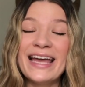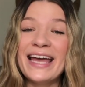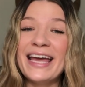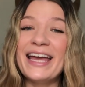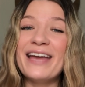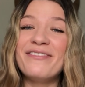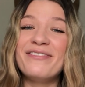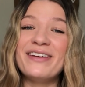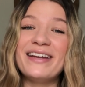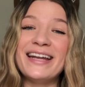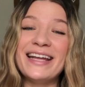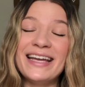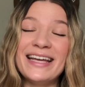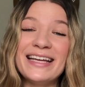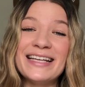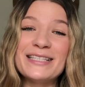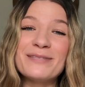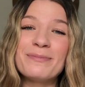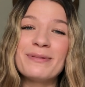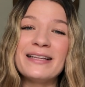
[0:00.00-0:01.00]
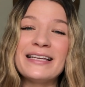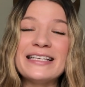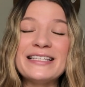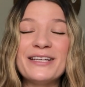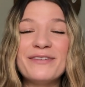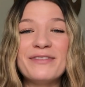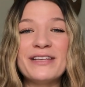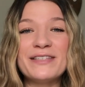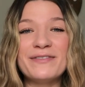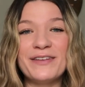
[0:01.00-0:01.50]
If it is, please give
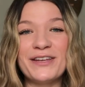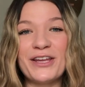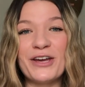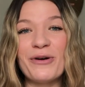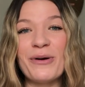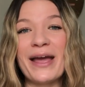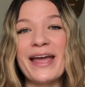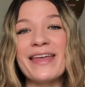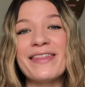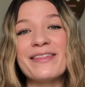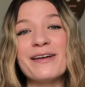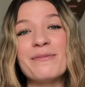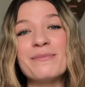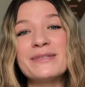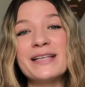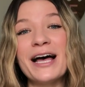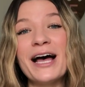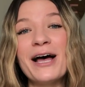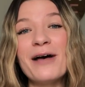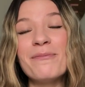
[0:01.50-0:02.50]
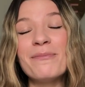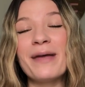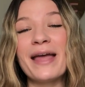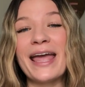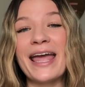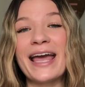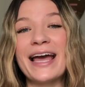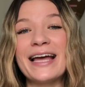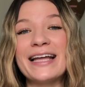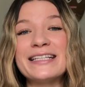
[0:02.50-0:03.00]
this video a thumbs up
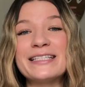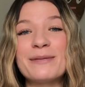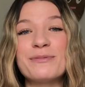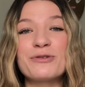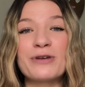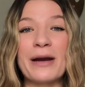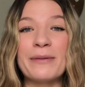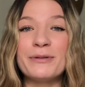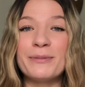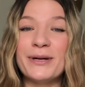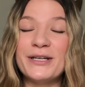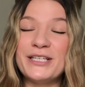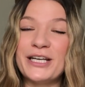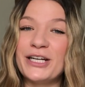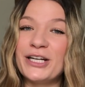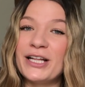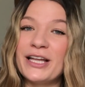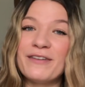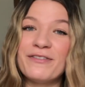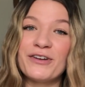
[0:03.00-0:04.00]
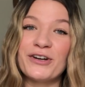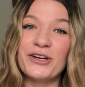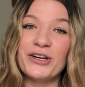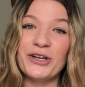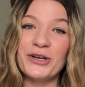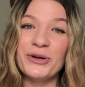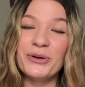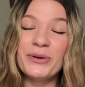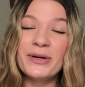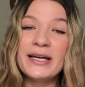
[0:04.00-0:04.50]
and subscribe to my channel if you're
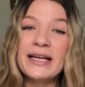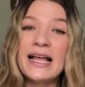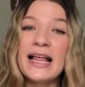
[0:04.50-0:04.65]
new.